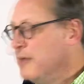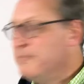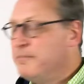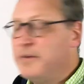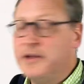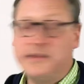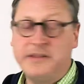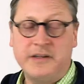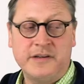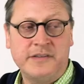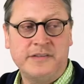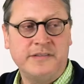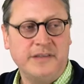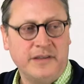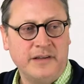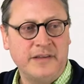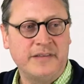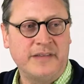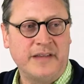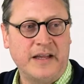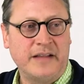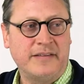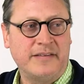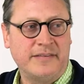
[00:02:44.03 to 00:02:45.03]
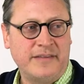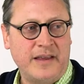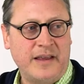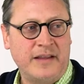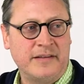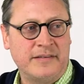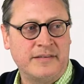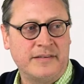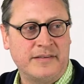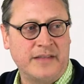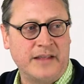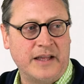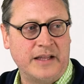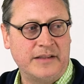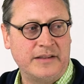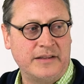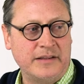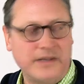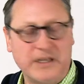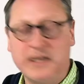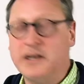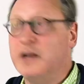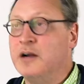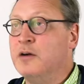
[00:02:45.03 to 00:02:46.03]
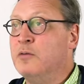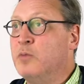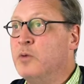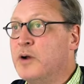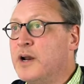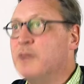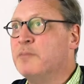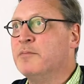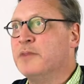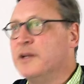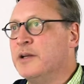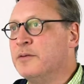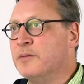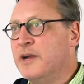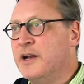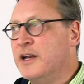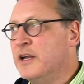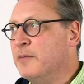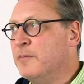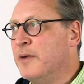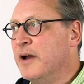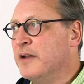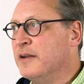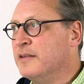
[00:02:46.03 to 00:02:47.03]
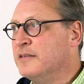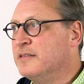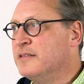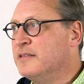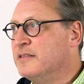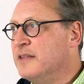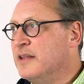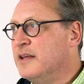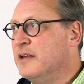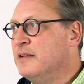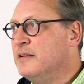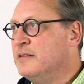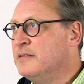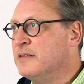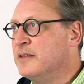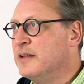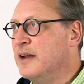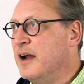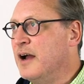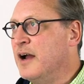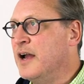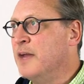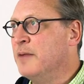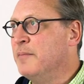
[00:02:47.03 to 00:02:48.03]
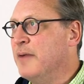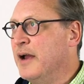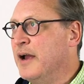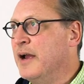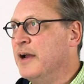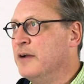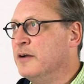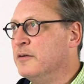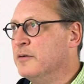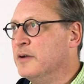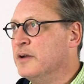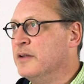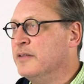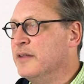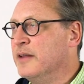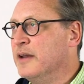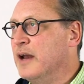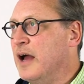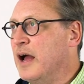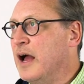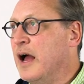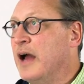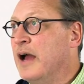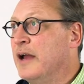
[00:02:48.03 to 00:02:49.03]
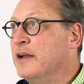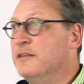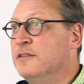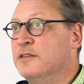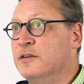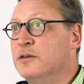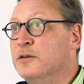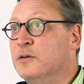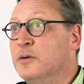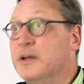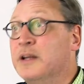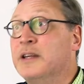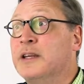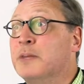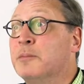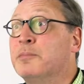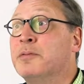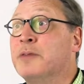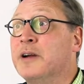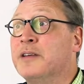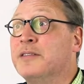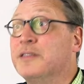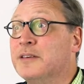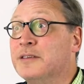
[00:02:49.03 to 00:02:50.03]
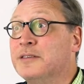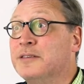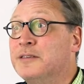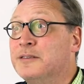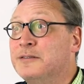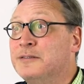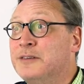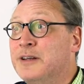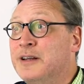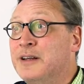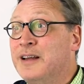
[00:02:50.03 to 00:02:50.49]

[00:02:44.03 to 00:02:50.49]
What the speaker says: but there still is that sense that, you know, what I'm really writing about is things that I am angry that I do in the present,